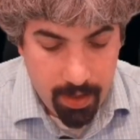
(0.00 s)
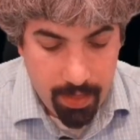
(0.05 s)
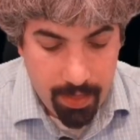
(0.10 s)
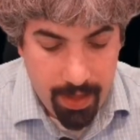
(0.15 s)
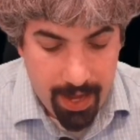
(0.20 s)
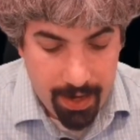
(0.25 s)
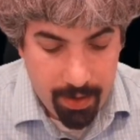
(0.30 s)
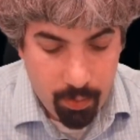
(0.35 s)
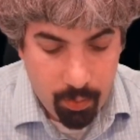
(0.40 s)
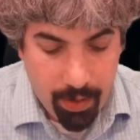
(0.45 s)

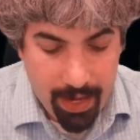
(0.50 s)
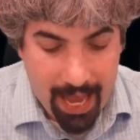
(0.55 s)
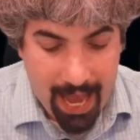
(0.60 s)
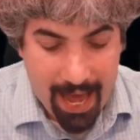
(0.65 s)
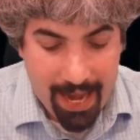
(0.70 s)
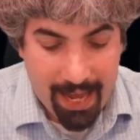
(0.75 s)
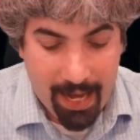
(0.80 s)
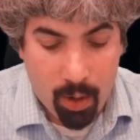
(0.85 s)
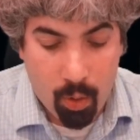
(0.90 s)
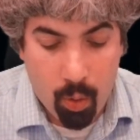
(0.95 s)
Then we
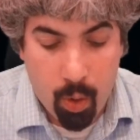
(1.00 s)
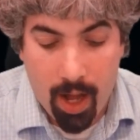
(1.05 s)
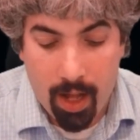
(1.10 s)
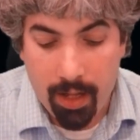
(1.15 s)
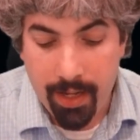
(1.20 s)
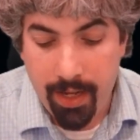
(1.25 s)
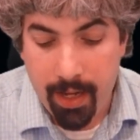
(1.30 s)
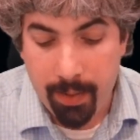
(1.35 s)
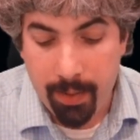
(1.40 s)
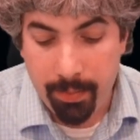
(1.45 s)
had a
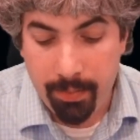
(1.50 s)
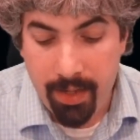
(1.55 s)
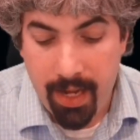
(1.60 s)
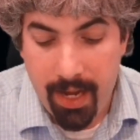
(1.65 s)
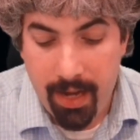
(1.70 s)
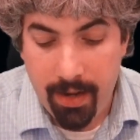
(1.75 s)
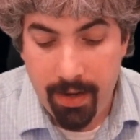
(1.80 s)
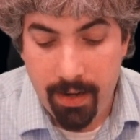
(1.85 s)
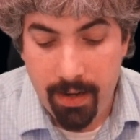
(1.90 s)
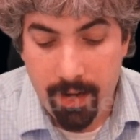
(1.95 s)
quality
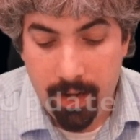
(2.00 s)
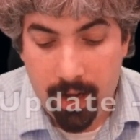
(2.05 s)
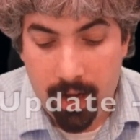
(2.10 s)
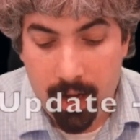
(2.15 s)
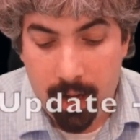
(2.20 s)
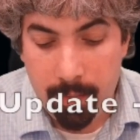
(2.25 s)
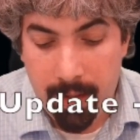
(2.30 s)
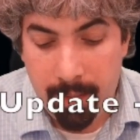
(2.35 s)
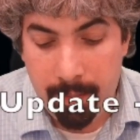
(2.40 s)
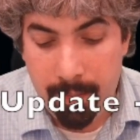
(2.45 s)
update
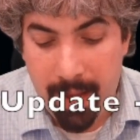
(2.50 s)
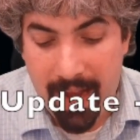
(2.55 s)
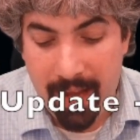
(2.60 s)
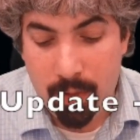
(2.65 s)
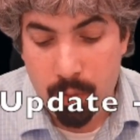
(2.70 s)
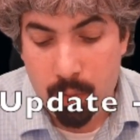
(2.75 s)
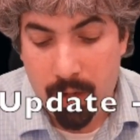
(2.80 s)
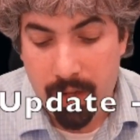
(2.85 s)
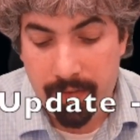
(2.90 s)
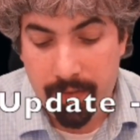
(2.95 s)
in May
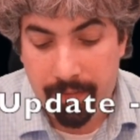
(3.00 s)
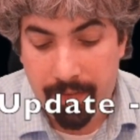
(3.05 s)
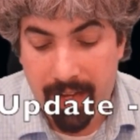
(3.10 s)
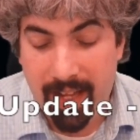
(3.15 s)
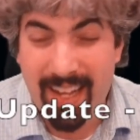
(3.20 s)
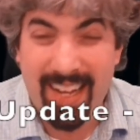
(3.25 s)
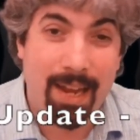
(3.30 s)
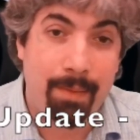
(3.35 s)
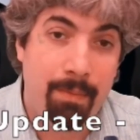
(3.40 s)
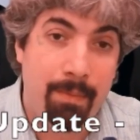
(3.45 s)

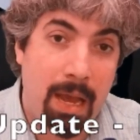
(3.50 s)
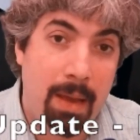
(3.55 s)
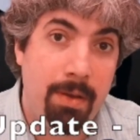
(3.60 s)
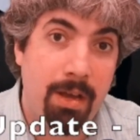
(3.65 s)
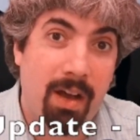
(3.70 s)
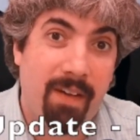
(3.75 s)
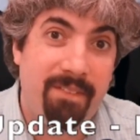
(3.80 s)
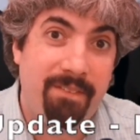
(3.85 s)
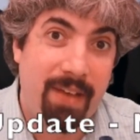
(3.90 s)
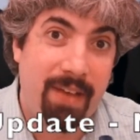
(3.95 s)
2015. Again,
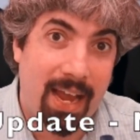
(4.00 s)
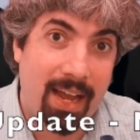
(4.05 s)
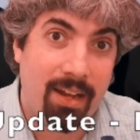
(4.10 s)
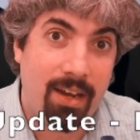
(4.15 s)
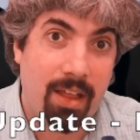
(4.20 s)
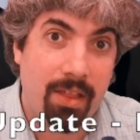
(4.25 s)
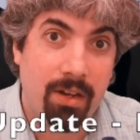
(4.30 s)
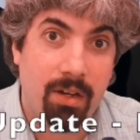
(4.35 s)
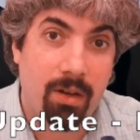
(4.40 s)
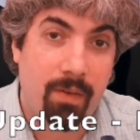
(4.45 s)
maybe
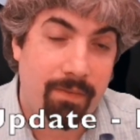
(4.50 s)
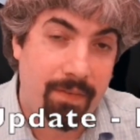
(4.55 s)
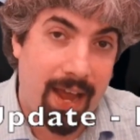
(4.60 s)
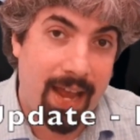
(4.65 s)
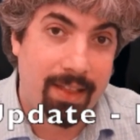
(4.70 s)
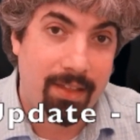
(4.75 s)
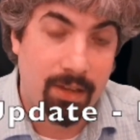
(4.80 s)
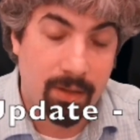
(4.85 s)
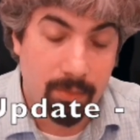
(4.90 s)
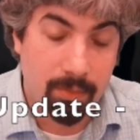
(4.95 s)
another
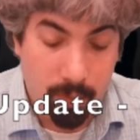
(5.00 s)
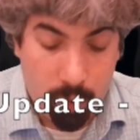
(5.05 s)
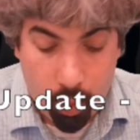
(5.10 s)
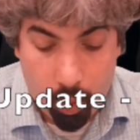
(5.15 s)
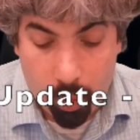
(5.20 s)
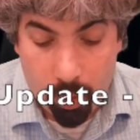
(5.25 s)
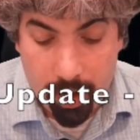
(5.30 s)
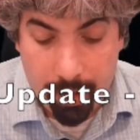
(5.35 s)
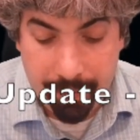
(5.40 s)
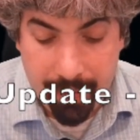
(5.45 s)
phantom
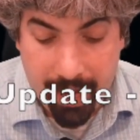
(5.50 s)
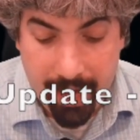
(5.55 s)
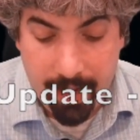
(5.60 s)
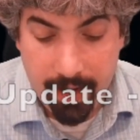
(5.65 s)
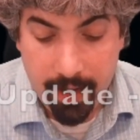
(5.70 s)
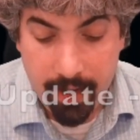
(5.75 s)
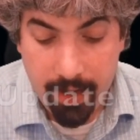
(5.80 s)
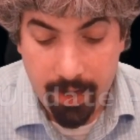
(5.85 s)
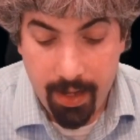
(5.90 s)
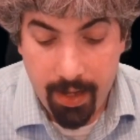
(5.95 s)
core update.
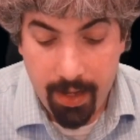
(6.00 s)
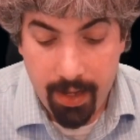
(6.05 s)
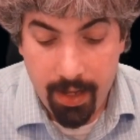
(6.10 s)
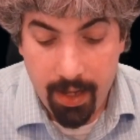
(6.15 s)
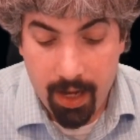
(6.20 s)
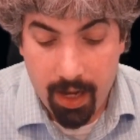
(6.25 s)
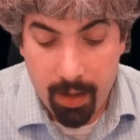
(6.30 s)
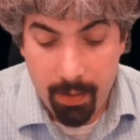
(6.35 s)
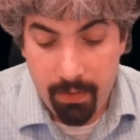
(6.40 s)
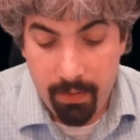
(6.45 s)

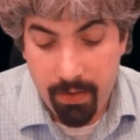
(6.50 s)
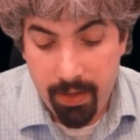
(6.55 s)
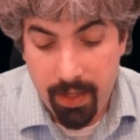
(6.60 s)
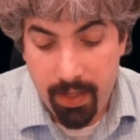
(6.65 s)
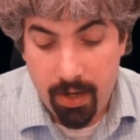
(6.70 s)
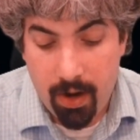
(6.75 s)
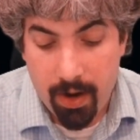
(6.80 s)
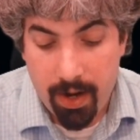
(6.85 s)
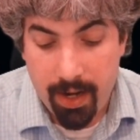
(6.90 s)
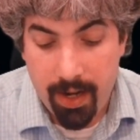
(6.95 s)
It really
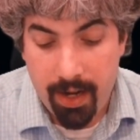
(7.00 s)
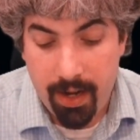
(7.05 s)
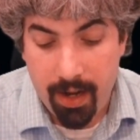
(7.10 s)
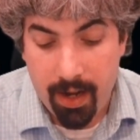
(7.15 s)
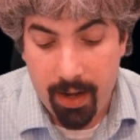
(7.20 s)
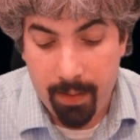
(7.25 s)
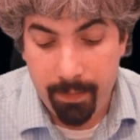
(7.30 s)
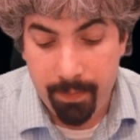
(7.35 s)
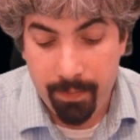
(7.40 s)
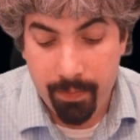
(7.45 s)
targeted
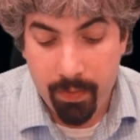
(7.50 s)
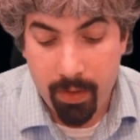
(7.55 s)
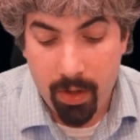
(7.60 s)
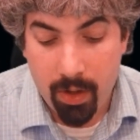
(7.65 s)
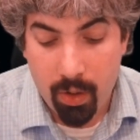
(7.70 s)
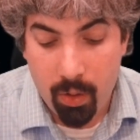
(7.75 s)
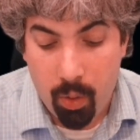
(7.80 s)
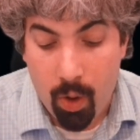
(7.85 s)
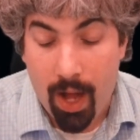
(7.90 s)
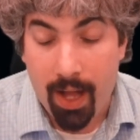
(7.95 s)

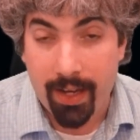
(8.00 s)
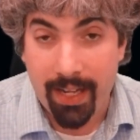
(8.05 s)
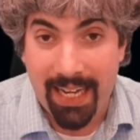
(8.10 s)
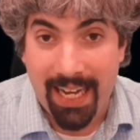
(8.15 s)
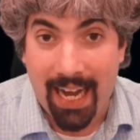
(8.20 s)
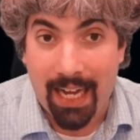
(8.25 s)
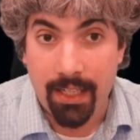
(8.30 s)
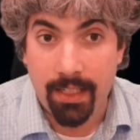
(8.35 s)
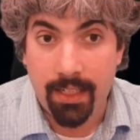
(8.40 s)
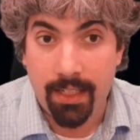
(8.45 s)

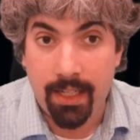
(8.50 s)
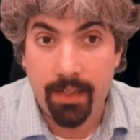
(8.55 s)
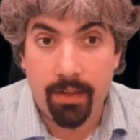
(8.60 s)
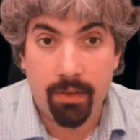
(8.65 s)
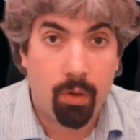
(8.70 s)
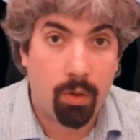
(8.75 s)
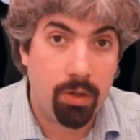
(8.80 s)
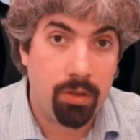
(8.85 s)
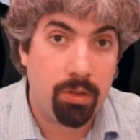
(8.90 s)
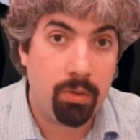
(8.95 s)
quality content,
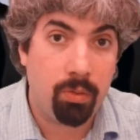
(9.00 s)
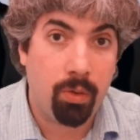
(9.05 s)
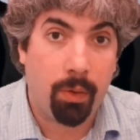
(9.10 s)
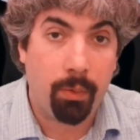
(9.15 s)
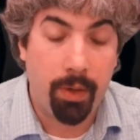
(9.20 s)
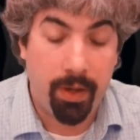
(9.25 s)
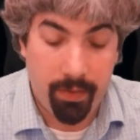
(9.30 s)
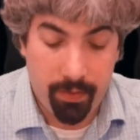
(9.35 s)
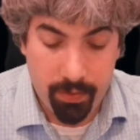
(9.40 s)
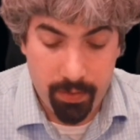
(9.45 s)
according to what we
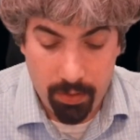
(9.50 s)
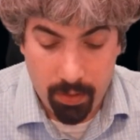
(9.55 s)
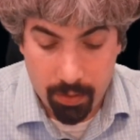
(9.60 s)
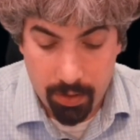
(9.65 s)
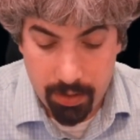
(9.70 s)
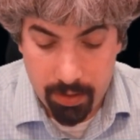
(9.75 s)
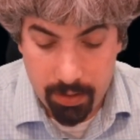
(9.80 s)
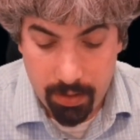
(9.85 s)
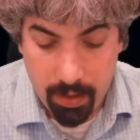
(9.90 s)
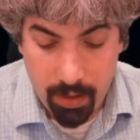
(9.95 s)
noticed.